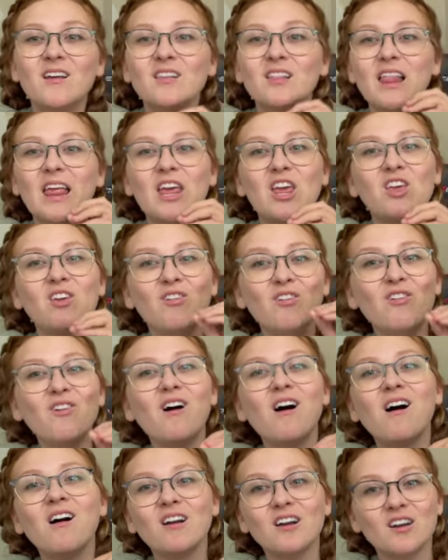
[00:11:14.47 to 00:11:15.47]
like
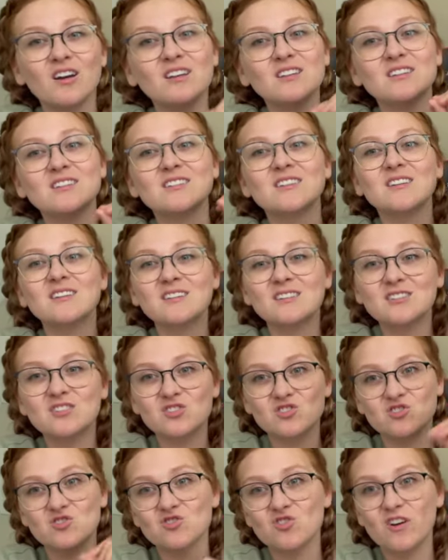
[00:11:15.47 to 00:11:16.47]
you are gonna
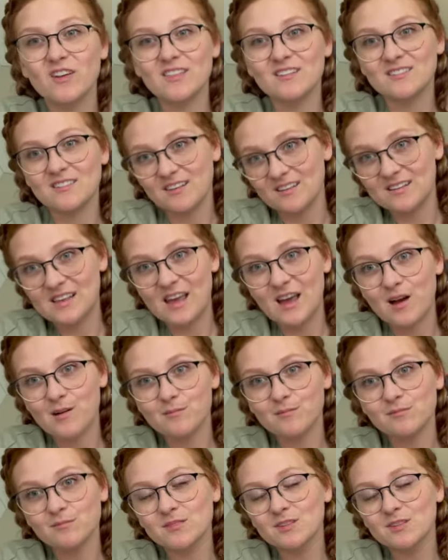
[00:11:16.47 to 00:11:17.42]
destroy this exam.